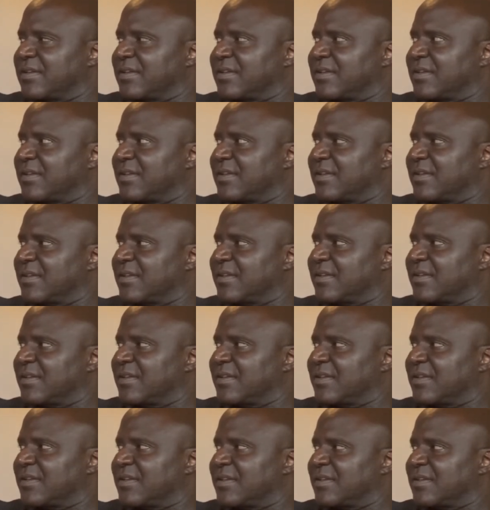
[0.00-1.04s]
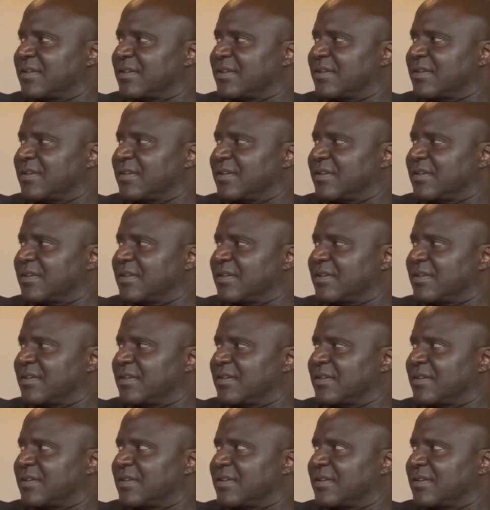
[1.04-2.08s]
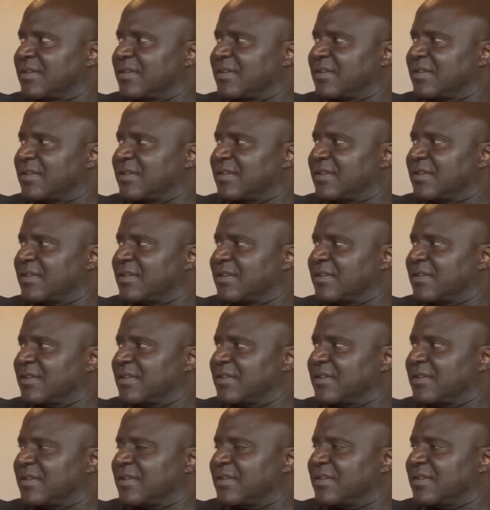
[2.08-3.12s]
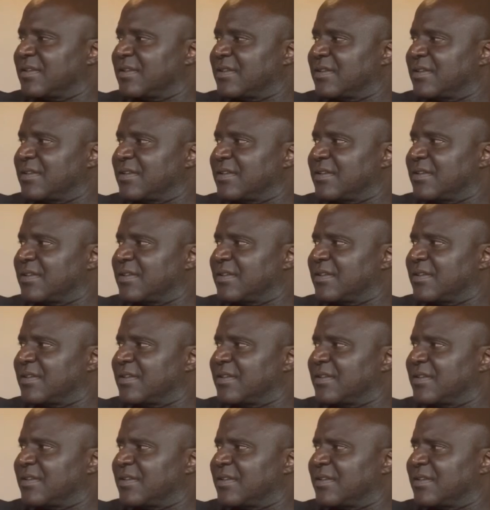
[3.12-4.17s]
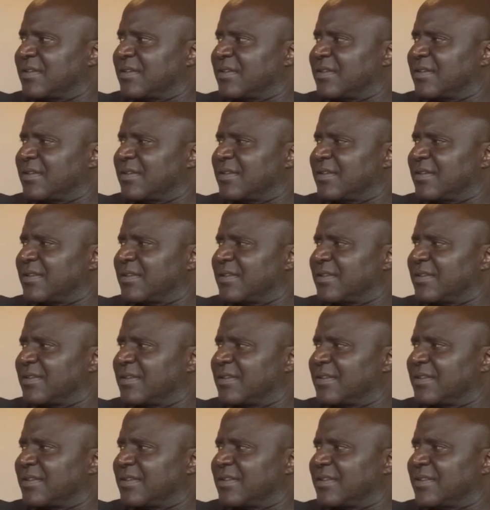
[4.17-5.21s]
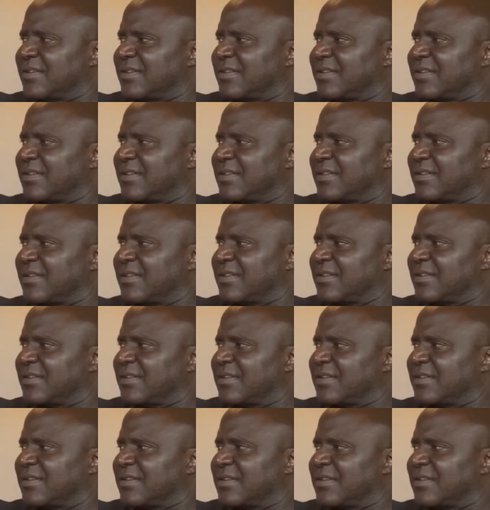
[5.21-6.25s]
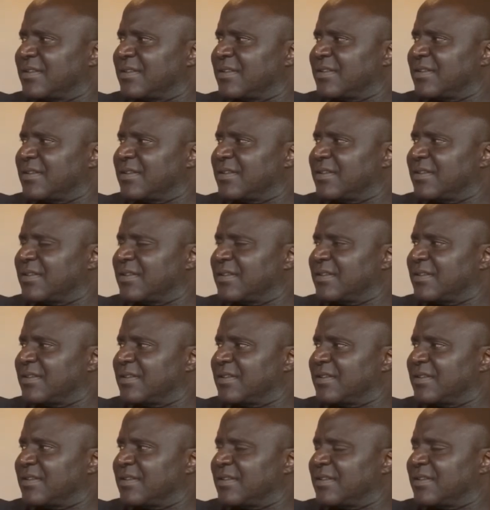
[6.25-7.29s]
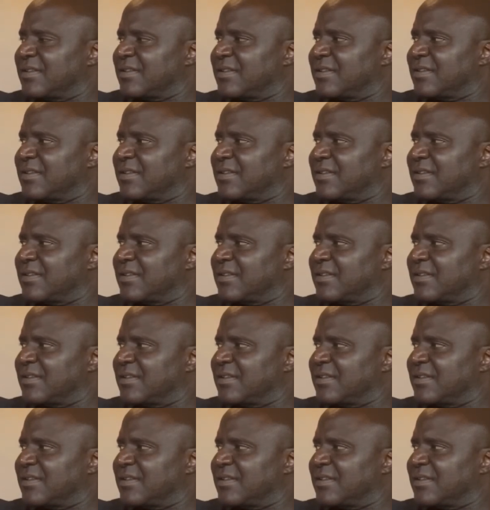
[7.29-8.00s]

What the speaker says: No words are spoken by the person on screen.